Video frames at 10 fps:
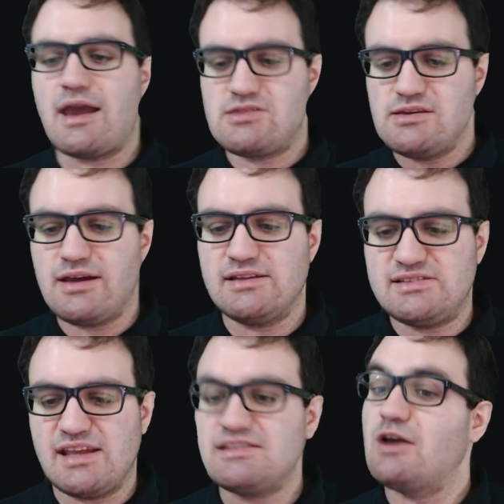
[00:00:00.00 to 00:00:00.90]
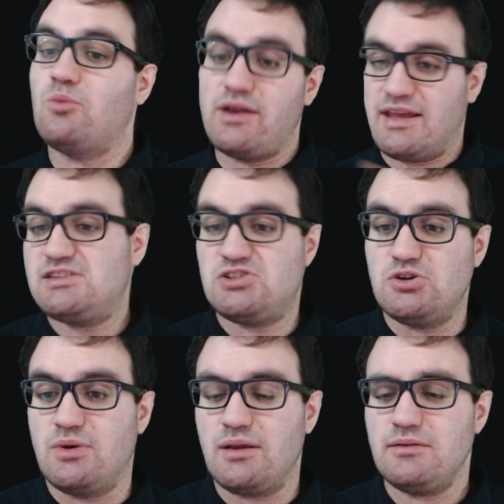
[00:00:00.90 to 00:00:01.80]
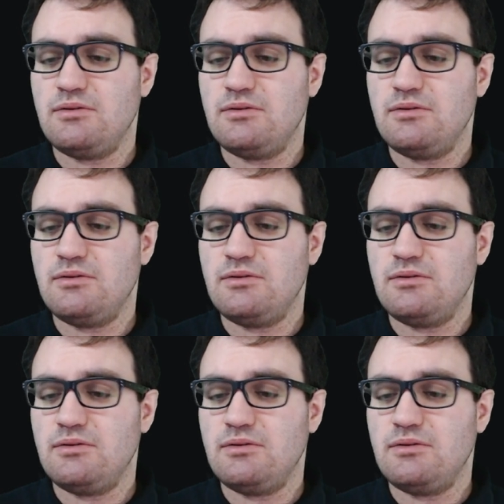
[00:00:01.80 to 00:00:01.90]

at the United States and what it's doing